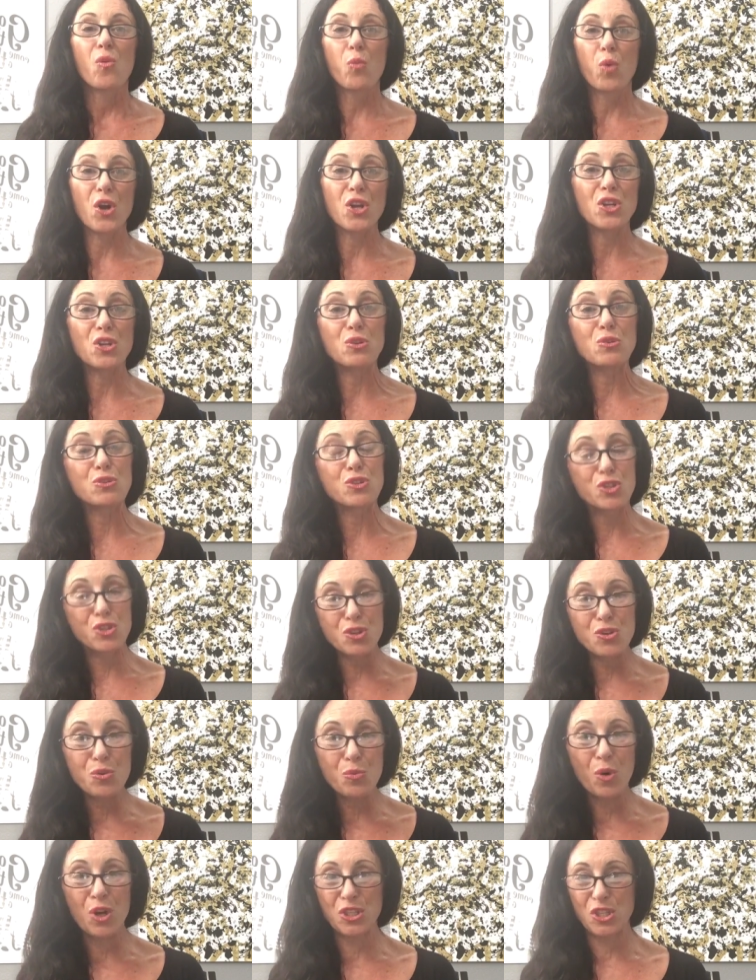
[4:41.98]
What you
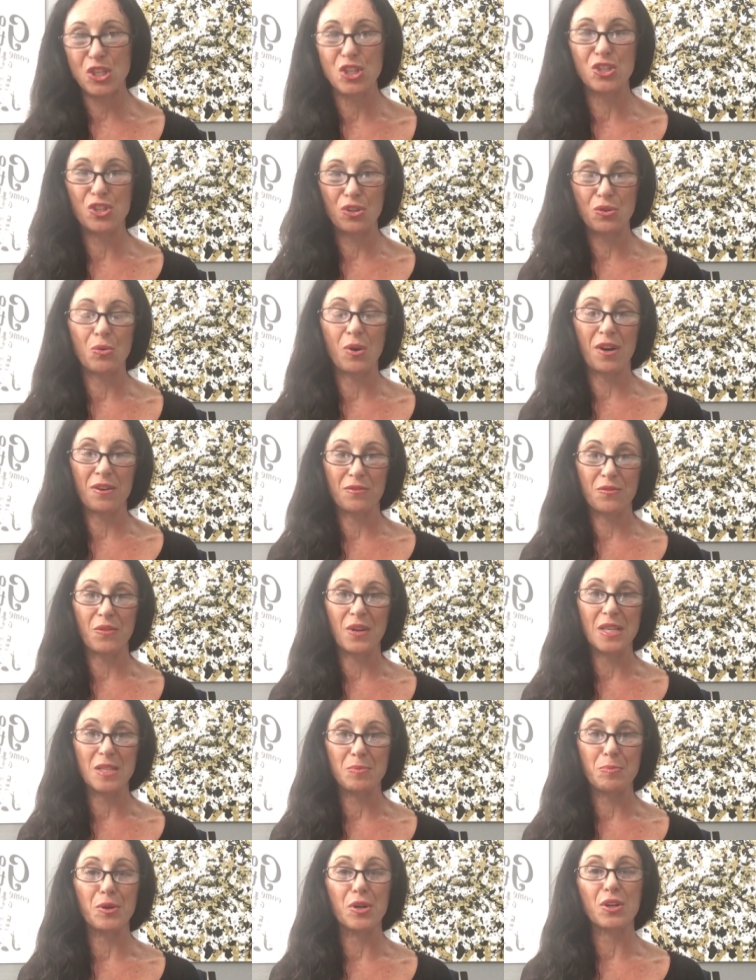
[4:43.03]
do want to do on
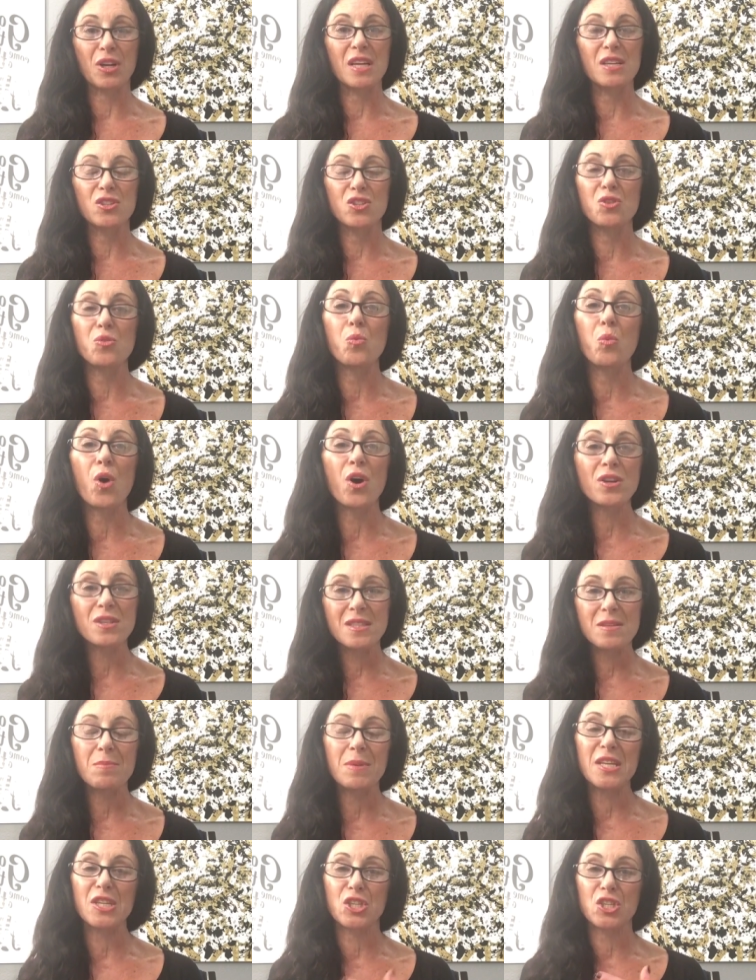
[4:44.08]
Facebook is you want
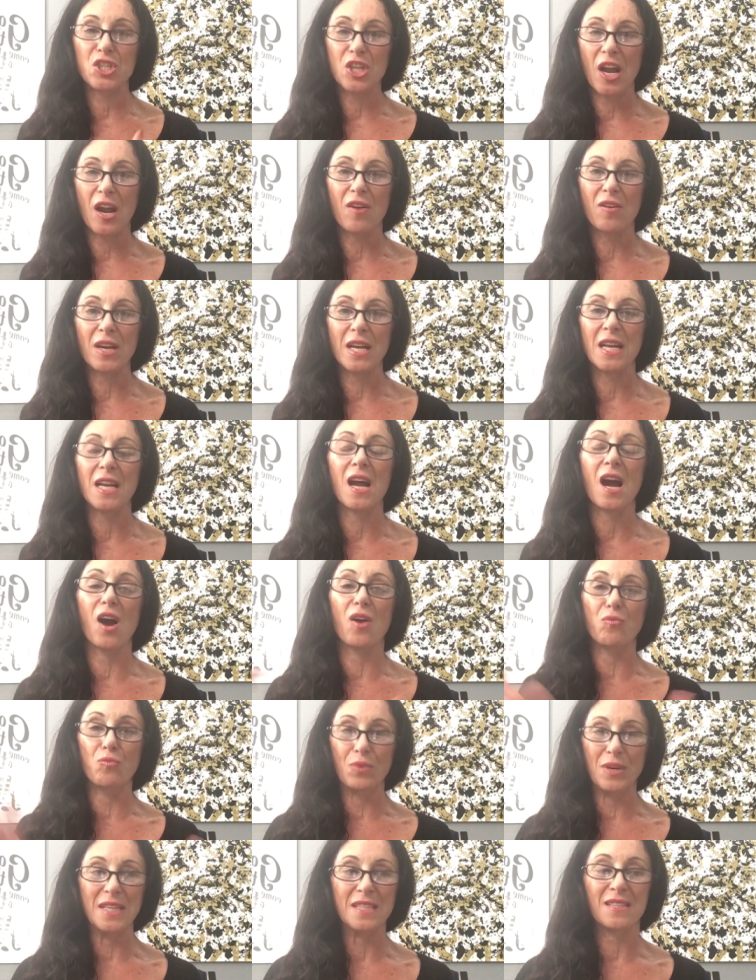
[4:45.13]
to be sharing
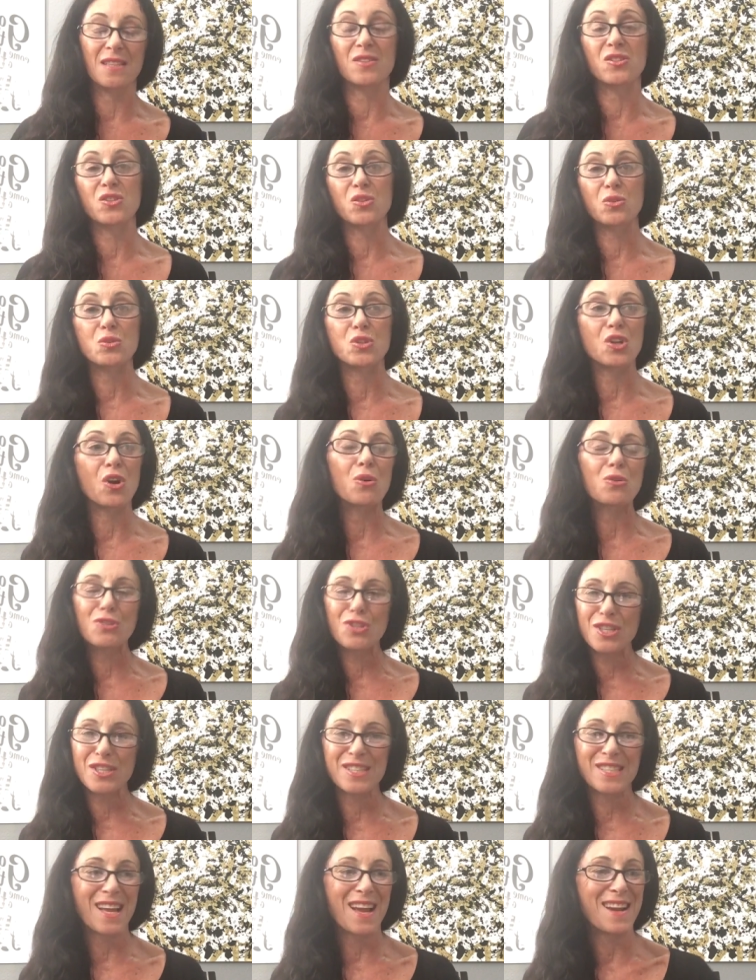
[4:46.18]
a reason. So don't
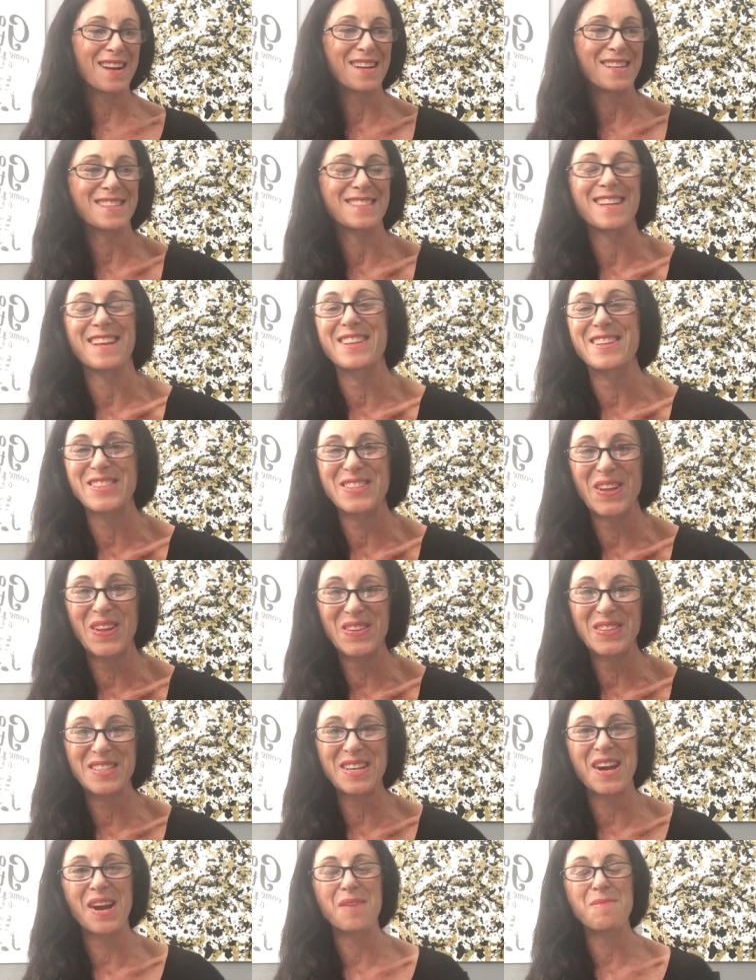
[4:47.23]
just say, and I say this all the
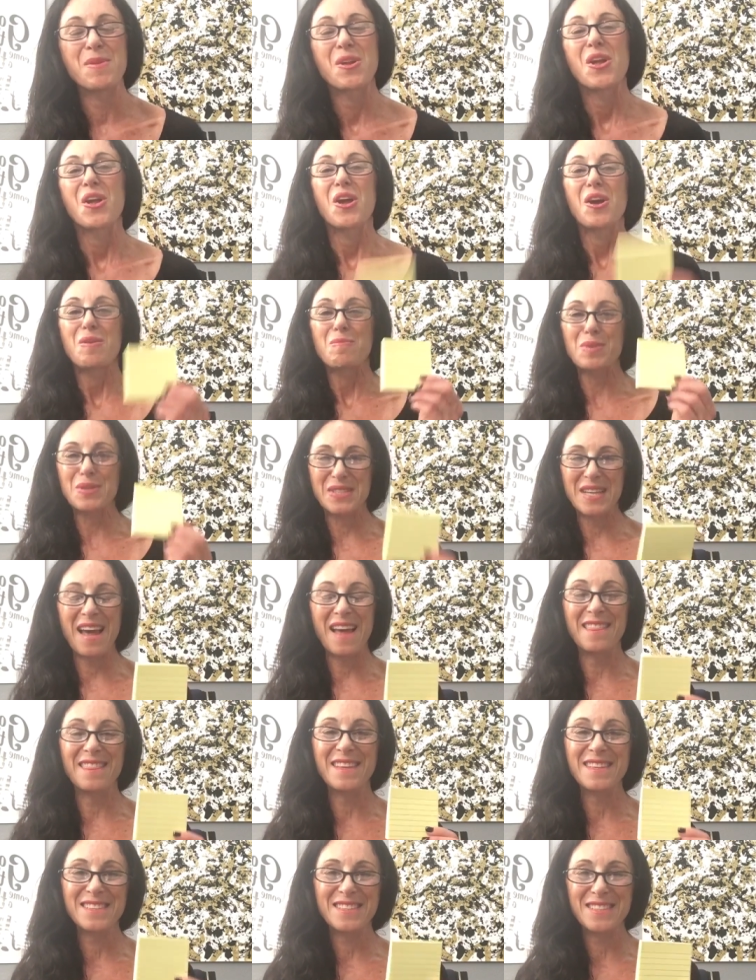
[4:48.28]
time,
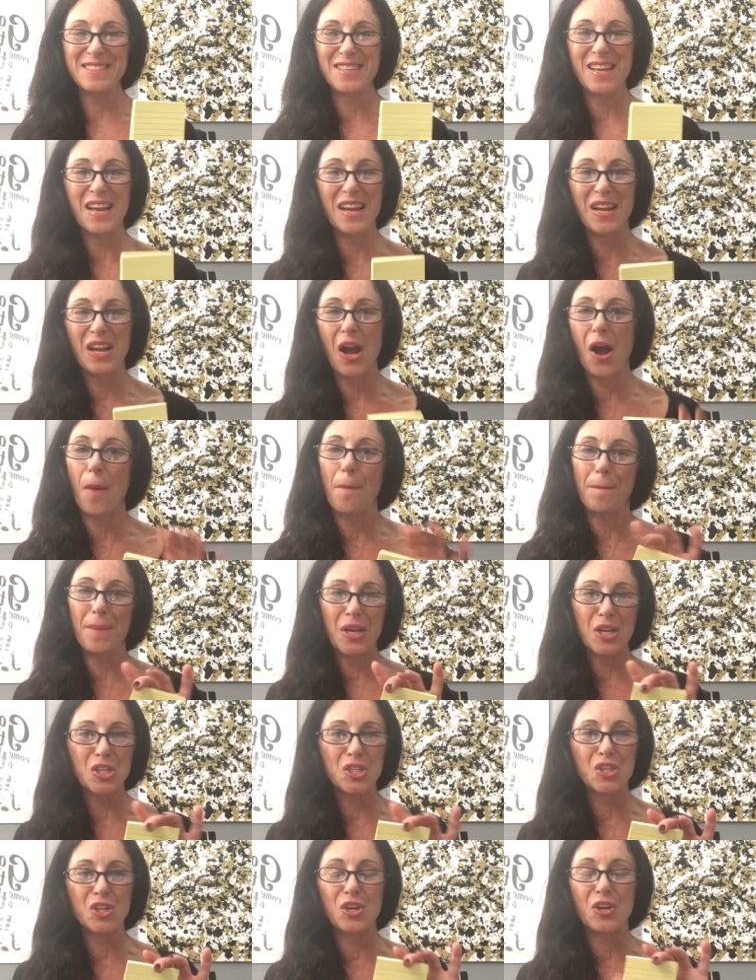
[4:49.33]
pretend this is like a
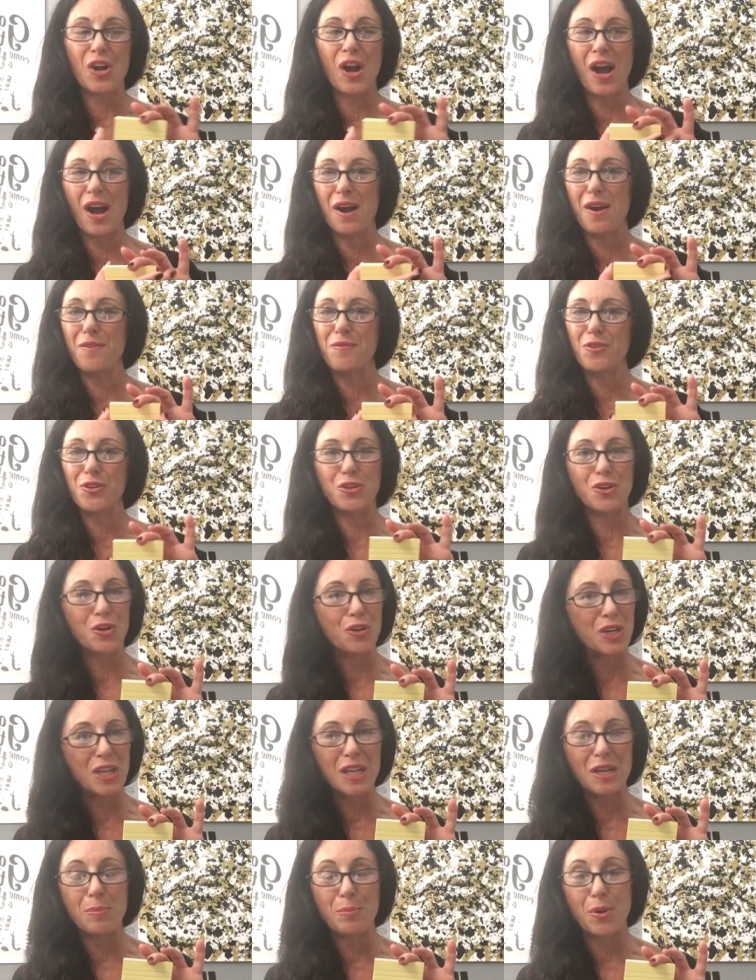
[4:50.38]
picture of
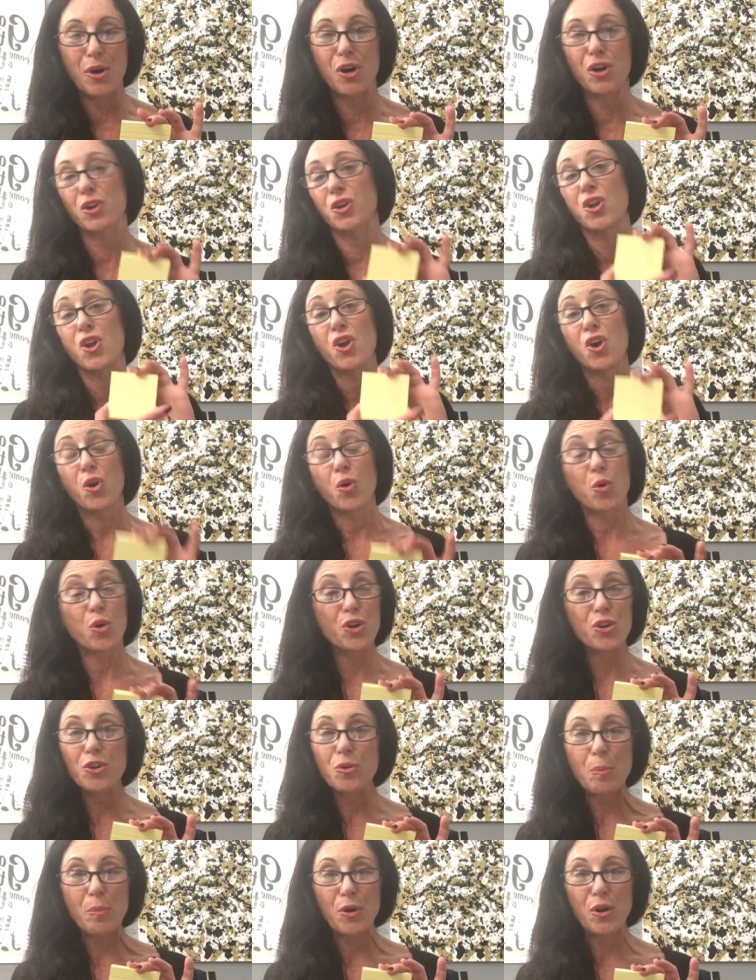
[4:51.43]
your ebook or
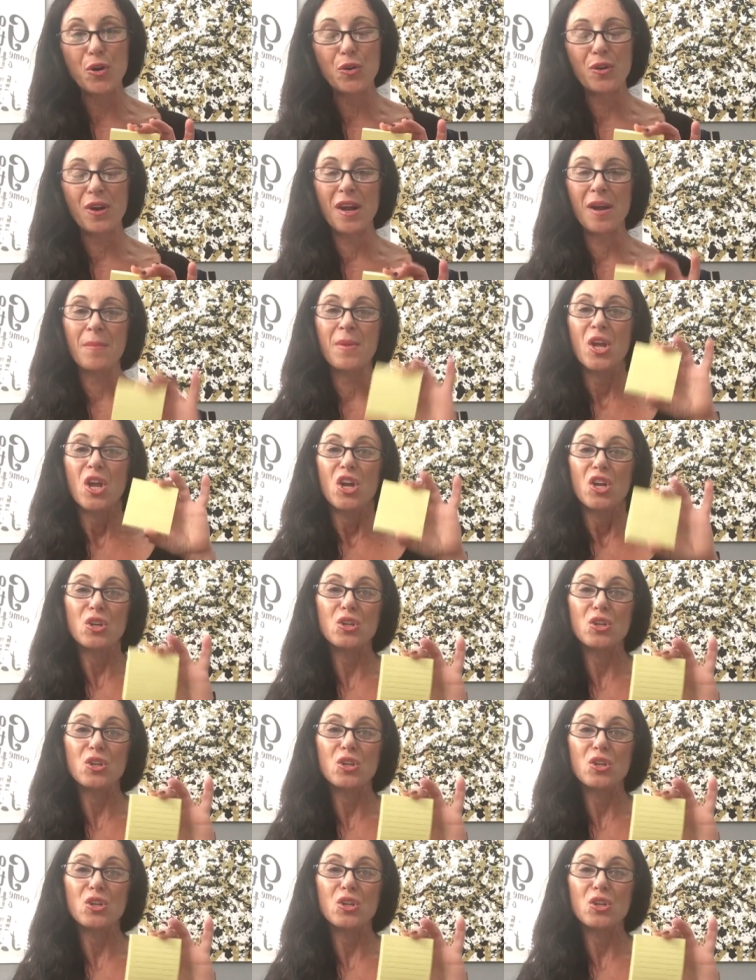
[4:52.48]
your program.